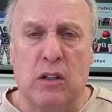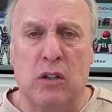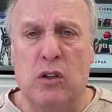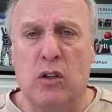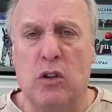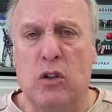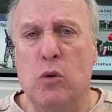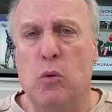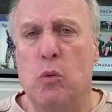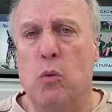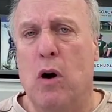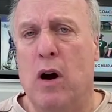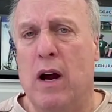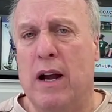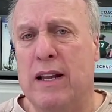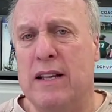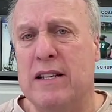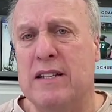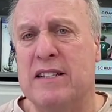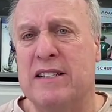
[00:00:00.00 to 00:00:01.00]
you
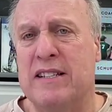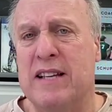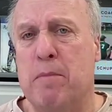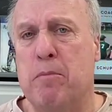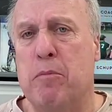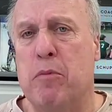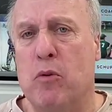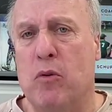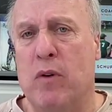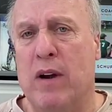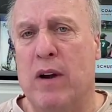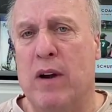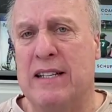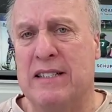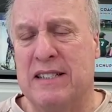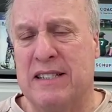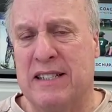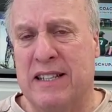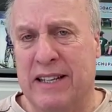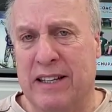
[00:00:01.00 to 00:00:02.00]
want to separate
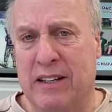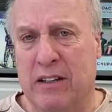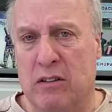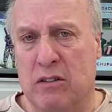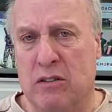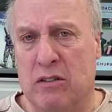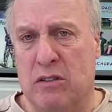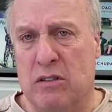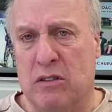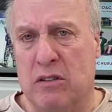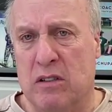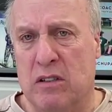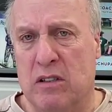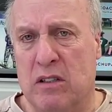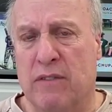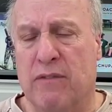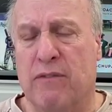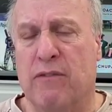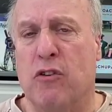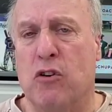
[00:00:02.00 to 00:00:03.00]
skills,
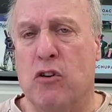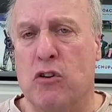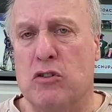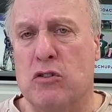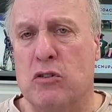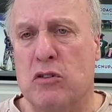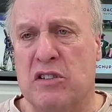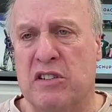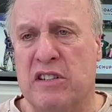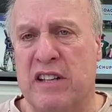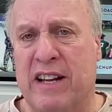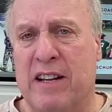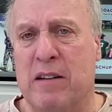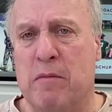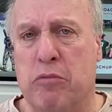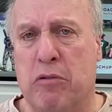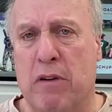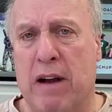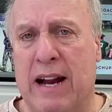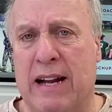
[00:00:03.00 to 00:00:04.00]
the first or
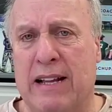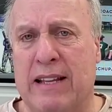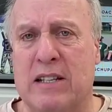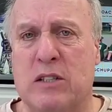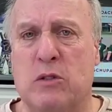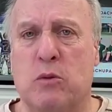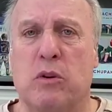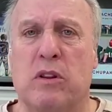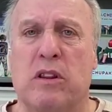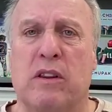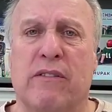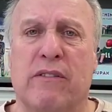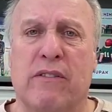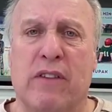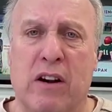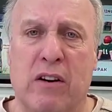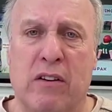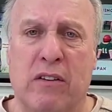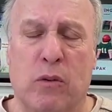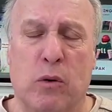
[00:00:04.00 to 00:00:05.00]
second practice with
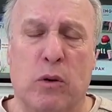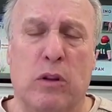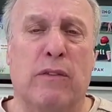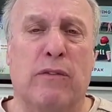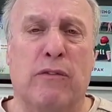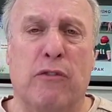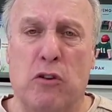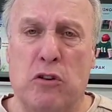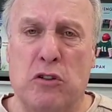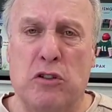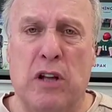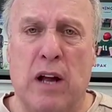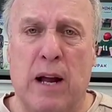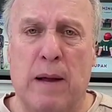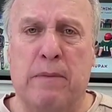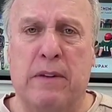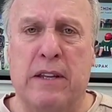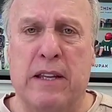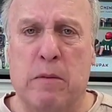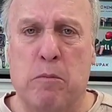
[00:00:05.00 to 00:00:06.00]
the first
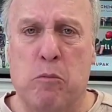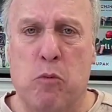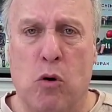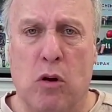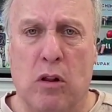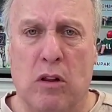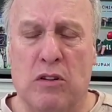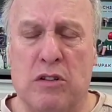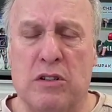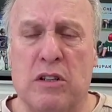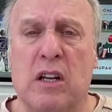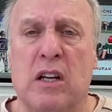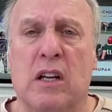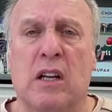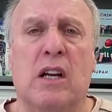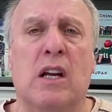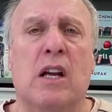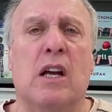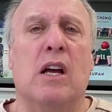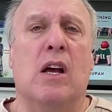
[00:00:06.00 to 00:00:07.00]
time T-ballers.
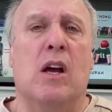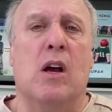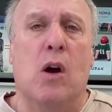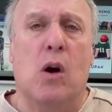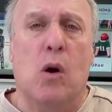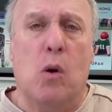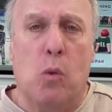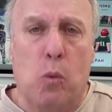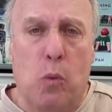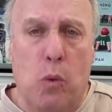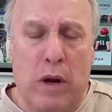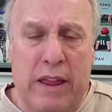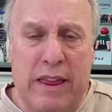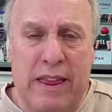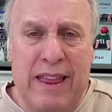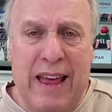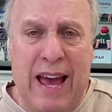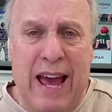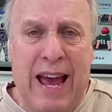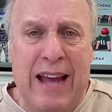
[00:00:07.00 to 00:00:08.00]

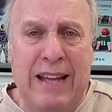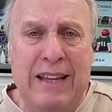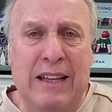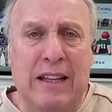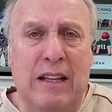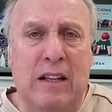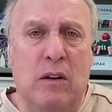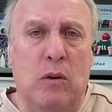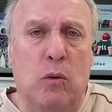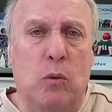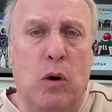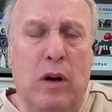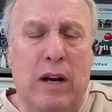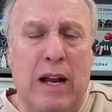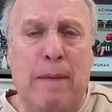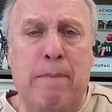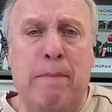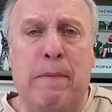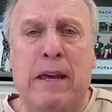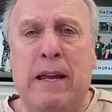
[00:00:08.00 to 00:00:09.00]
With that, what
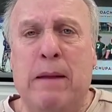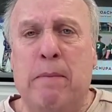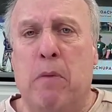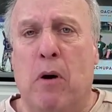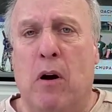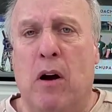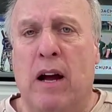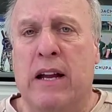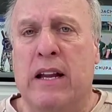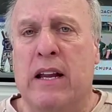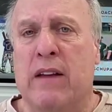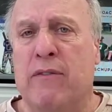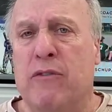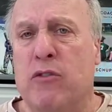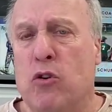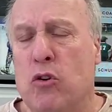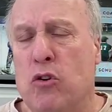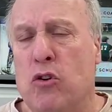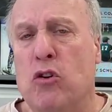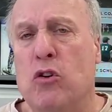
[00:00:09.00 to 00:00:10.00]
I mean by if
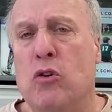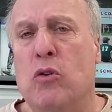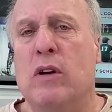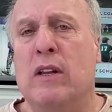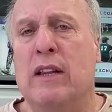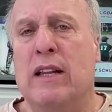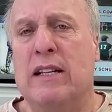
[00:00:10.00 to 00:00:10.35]
you're doing,